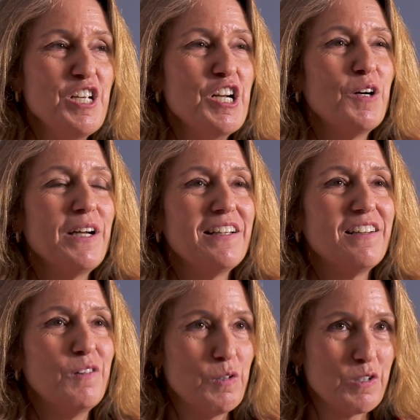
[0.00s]
You know, and
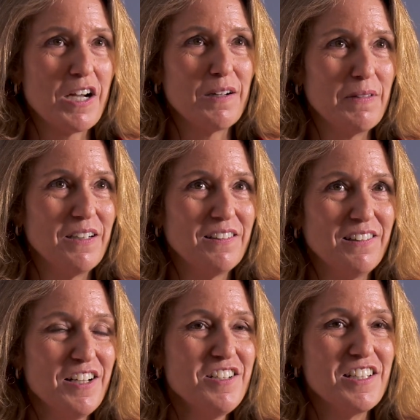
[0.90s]
we were talking about
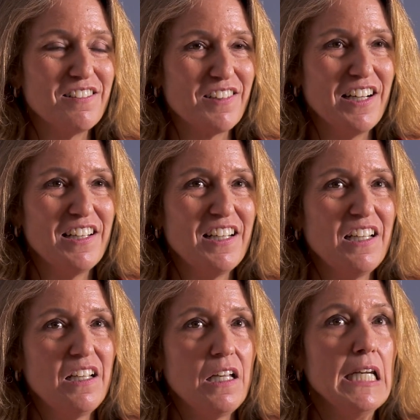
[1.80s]
London, right?
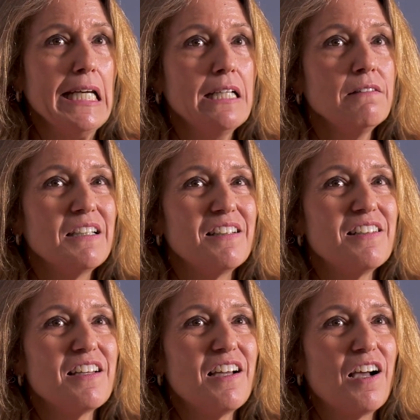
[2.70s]
In England,